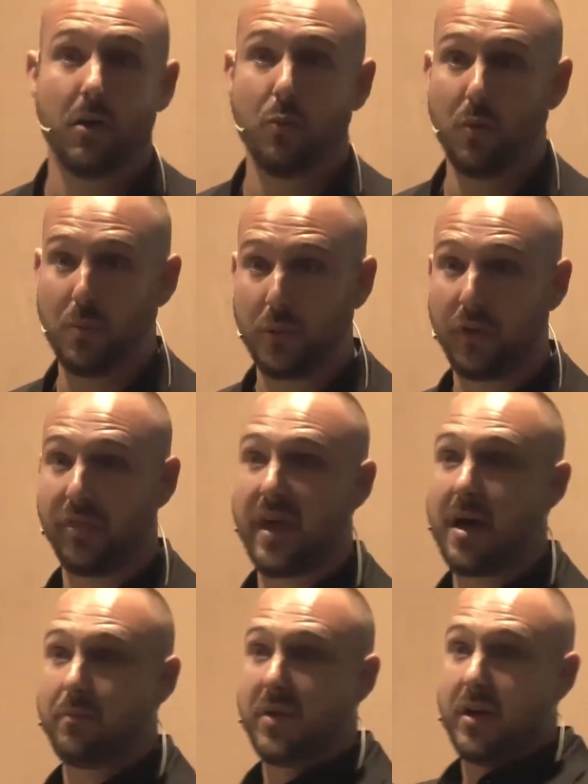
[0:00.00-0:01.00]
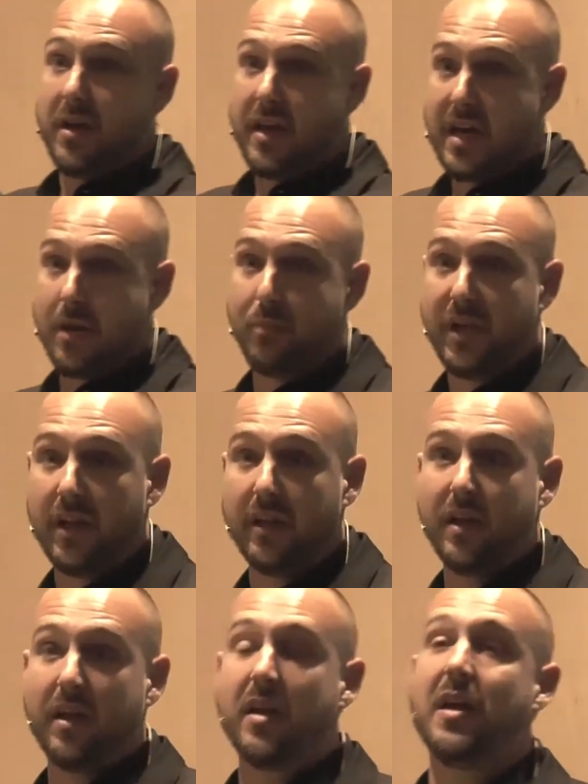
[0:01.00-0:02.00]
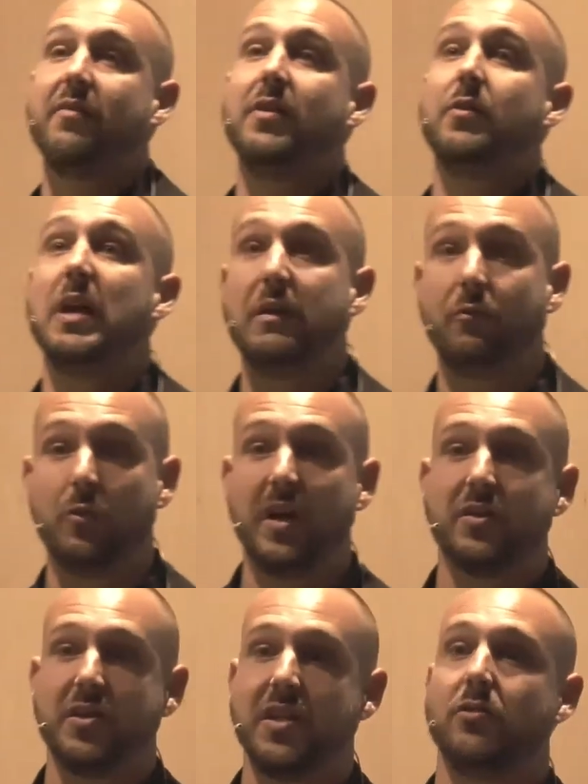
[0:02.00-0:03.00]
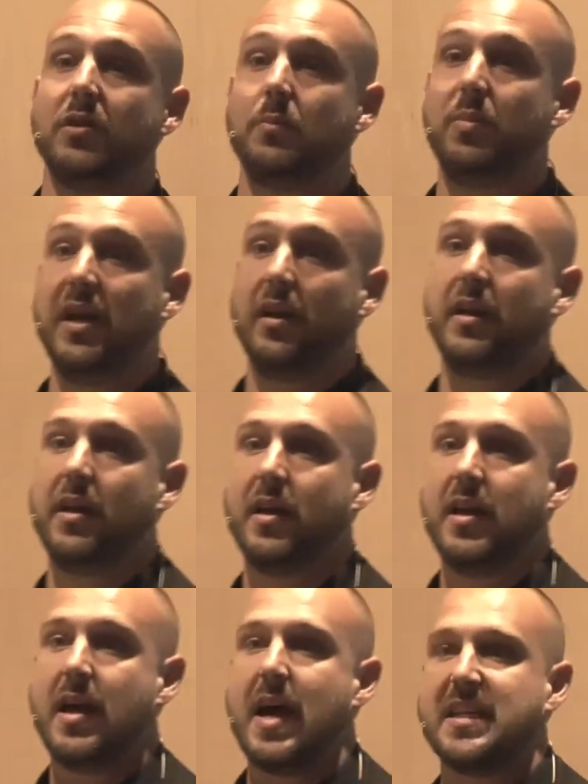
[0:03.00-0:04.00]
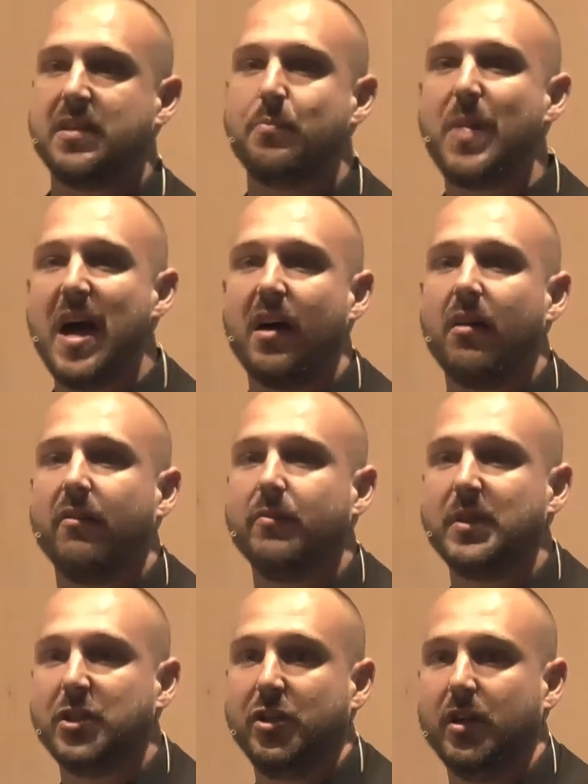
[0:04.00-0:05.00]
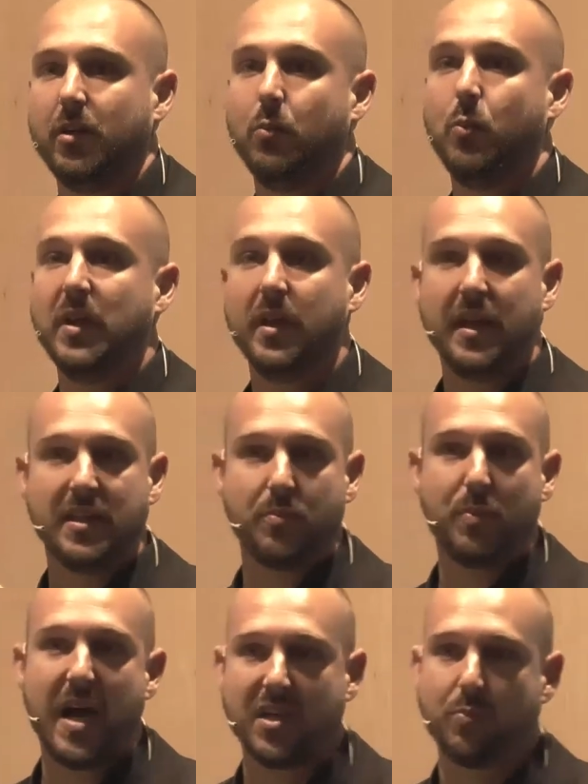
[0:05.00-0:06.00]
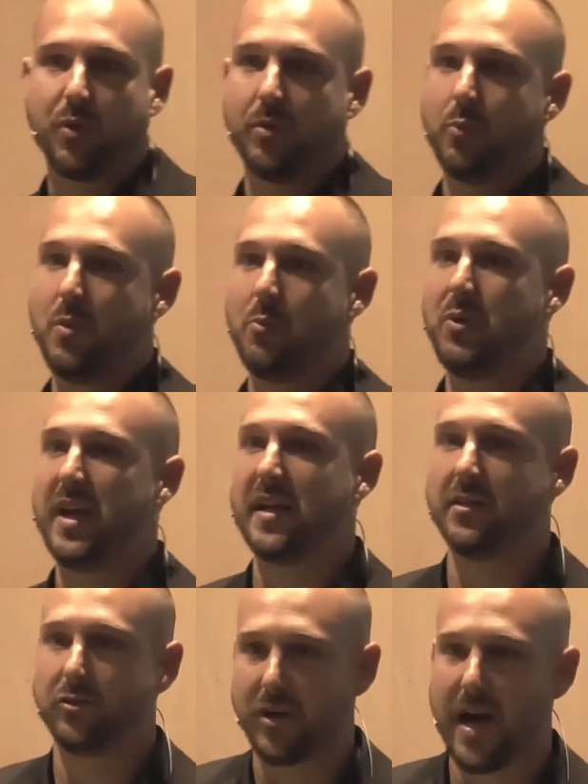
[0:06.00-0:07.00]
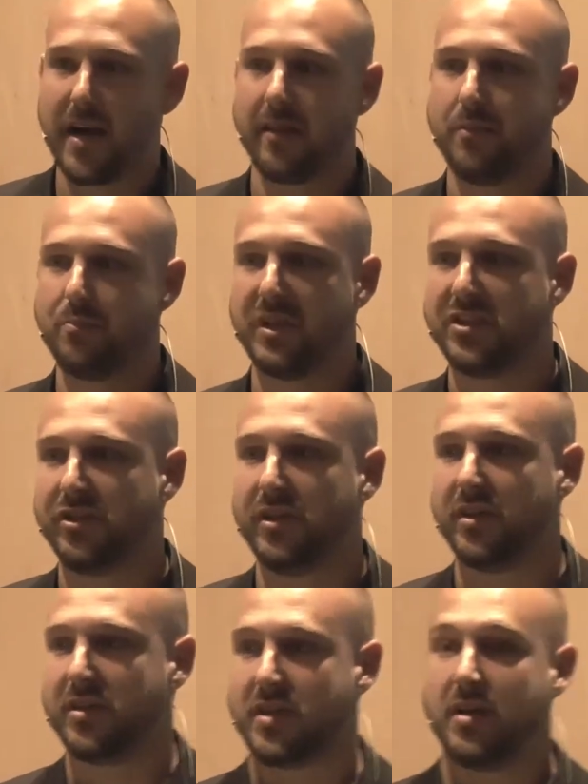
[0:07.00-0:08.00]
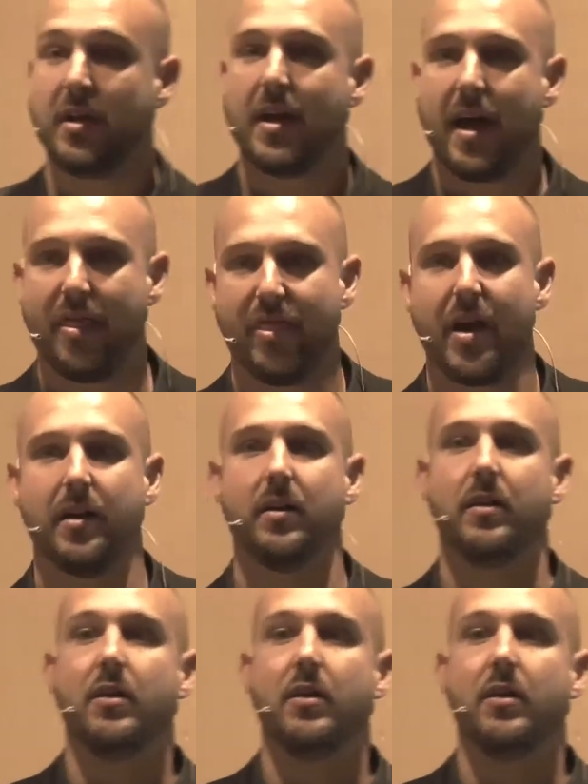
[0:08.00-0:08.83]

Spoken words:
We put them in a building, and if we consider the building as a bank of material with its passport, when we can track materials and then